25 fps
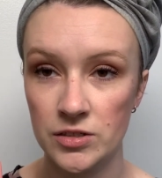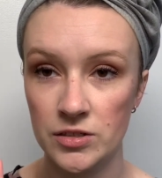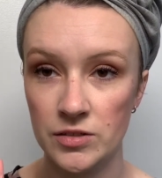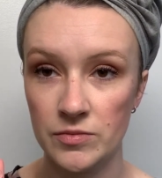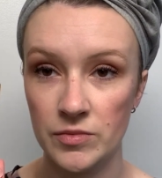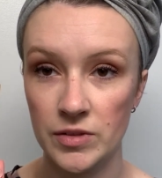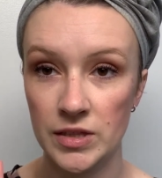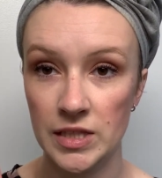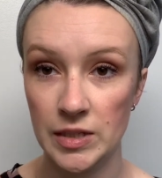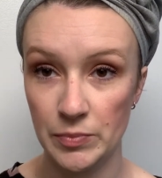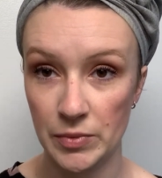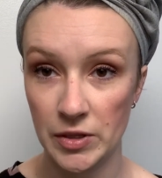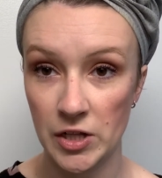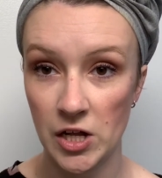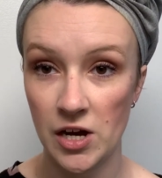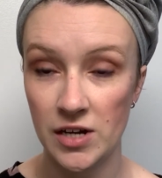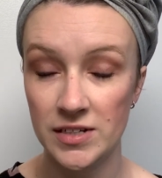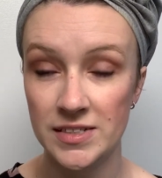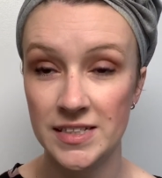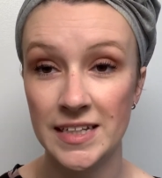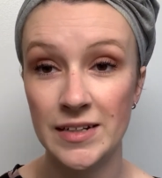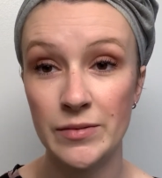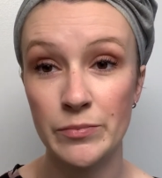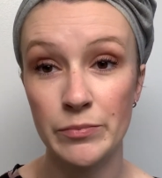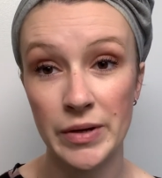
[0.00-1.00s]
lip gloss
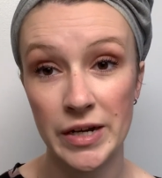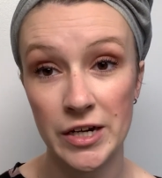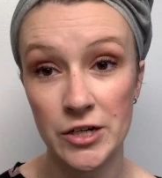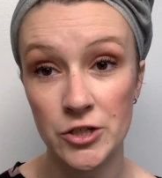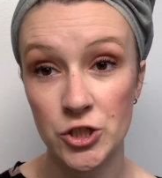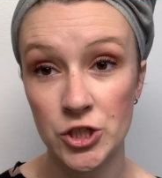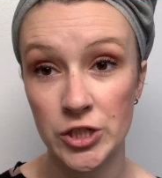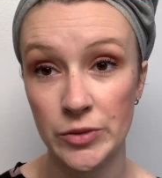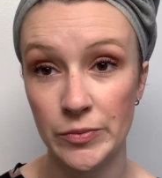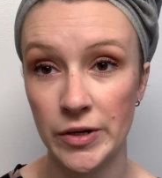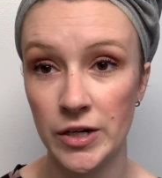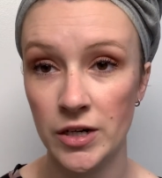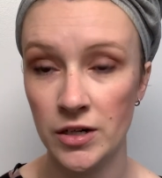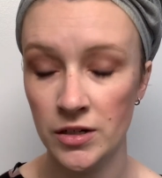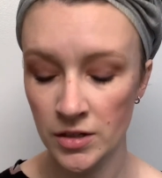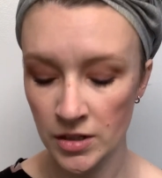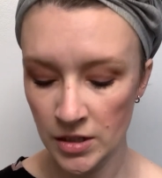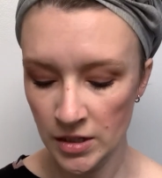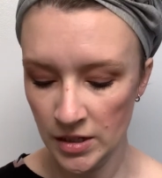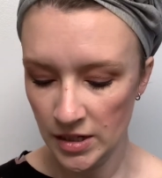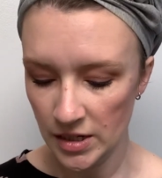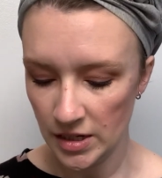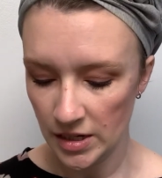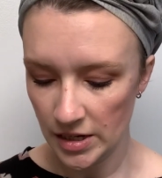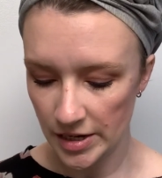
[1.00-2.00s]
in Bare Shimmer.
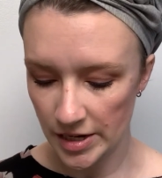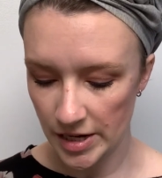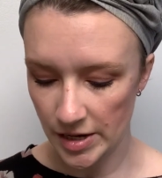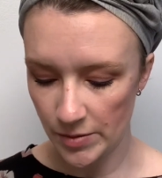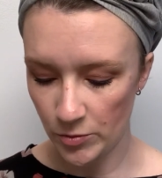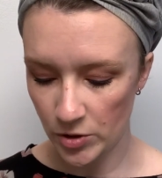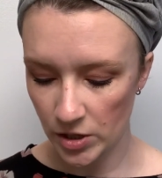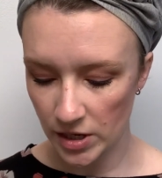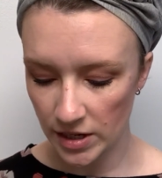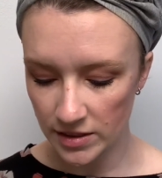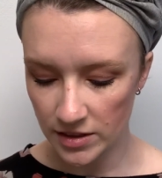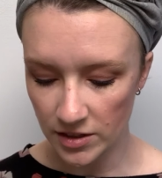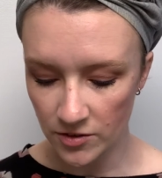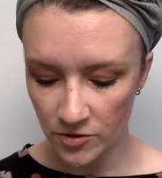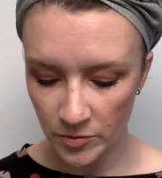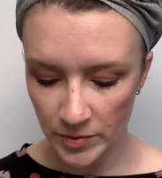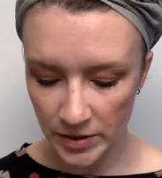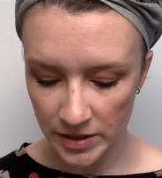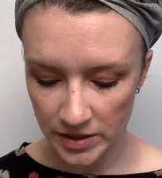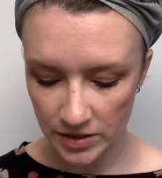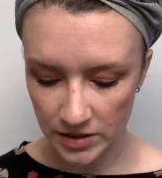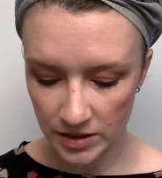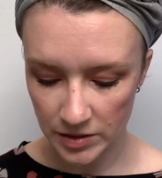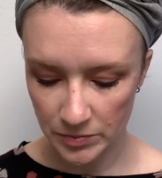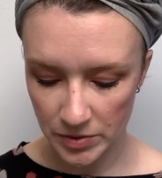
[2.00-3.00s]
What I love about
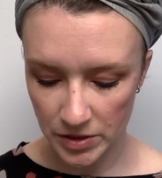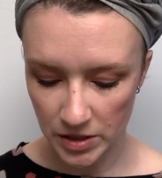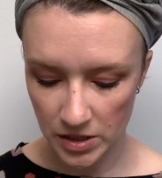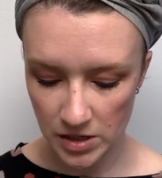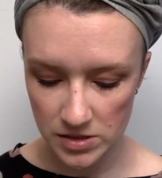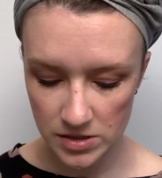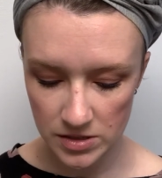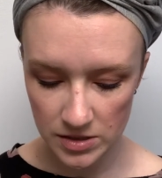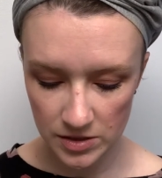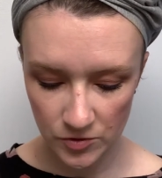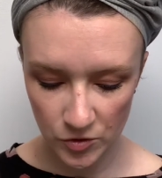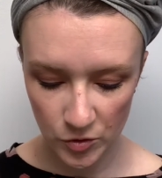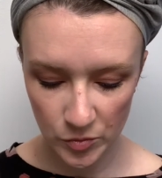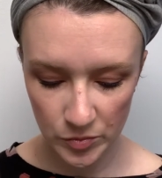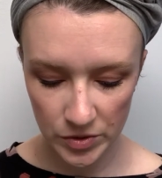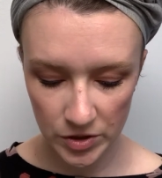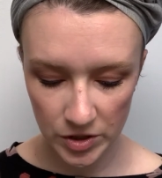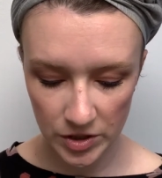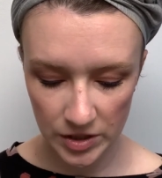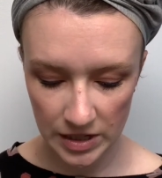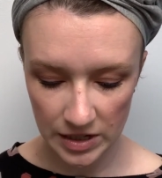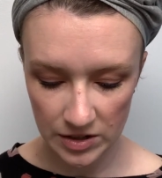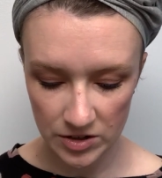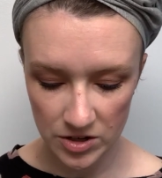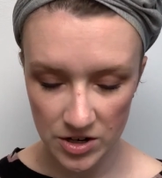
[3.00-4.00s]
the lip glosses from
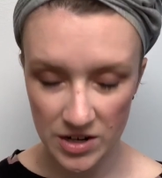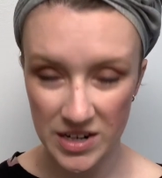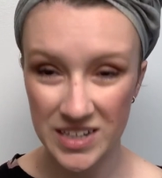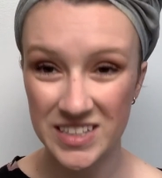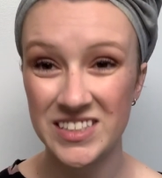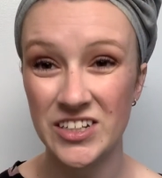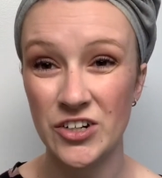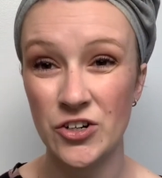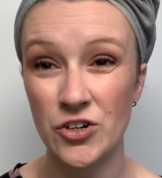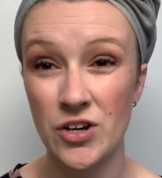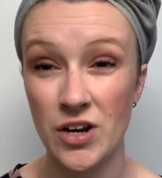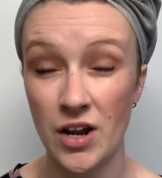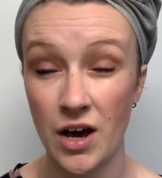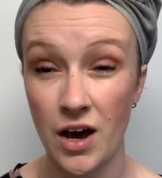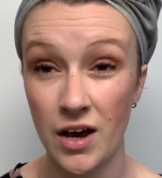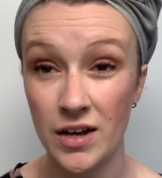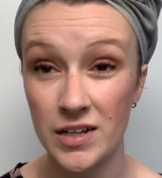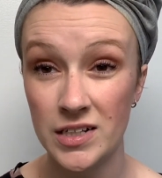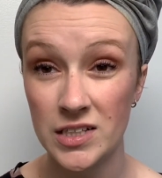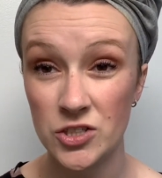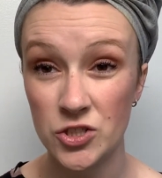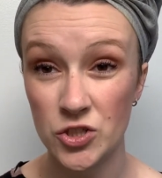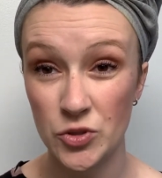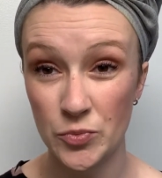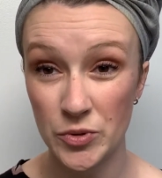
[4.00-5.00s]
Beautycounter is they're
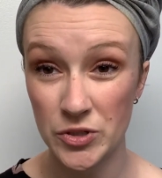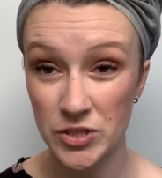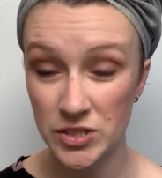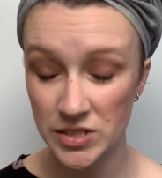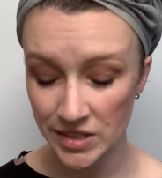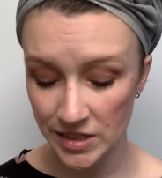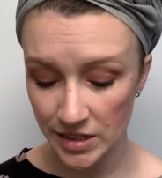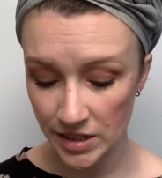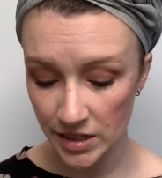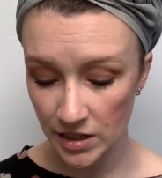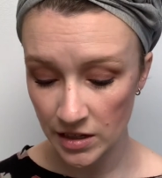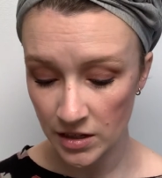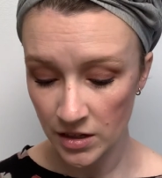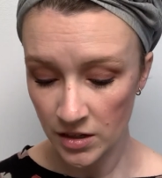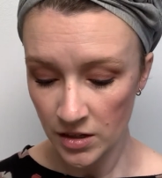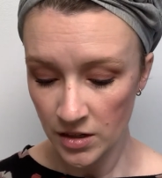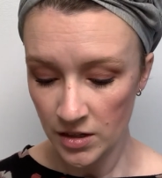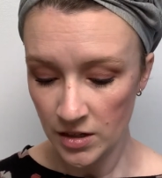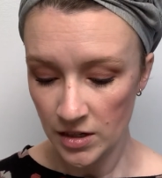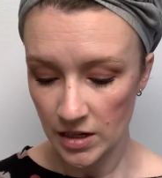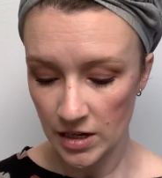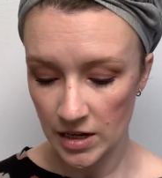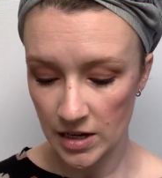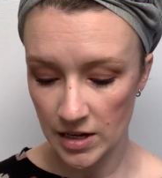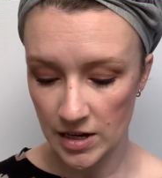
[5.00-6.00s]
not super sticky.
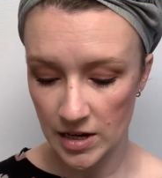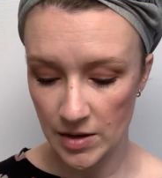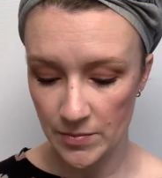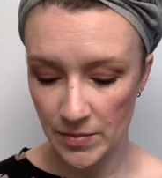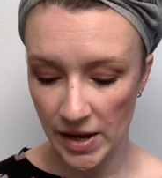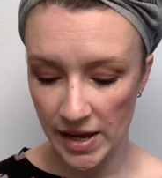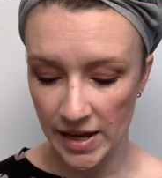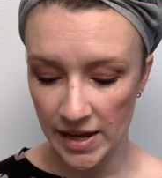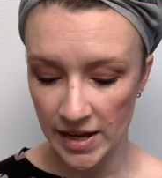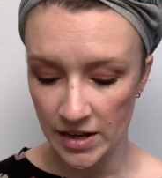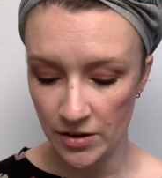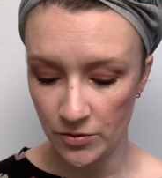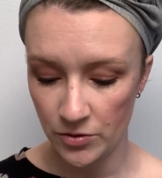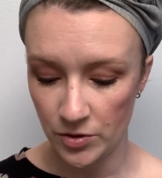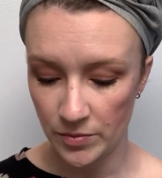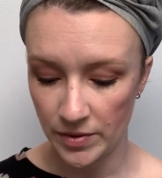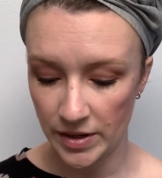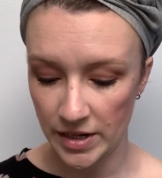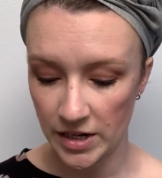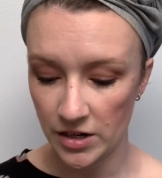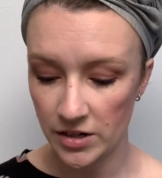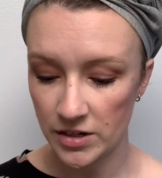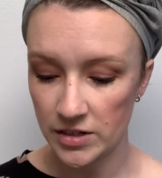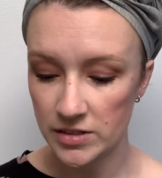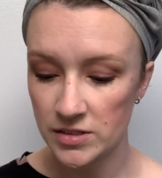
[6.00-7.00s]
I hate when my
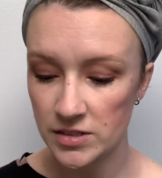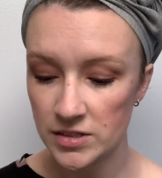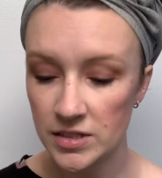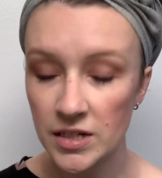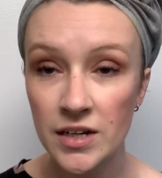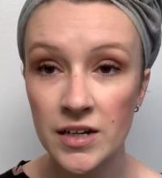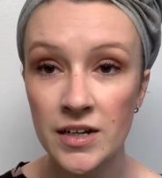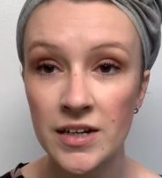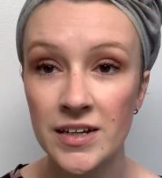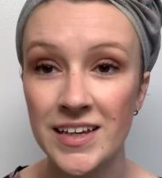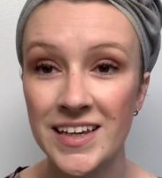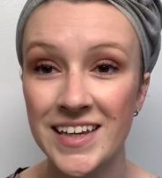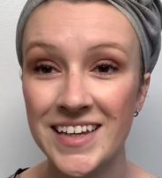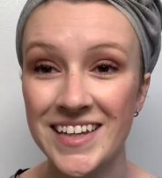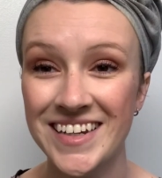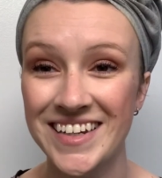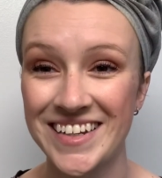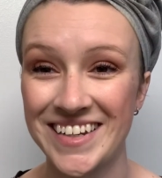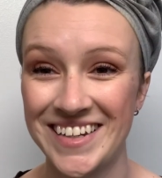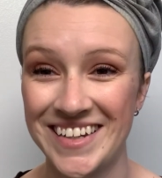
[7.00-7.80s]
hair gets stuck in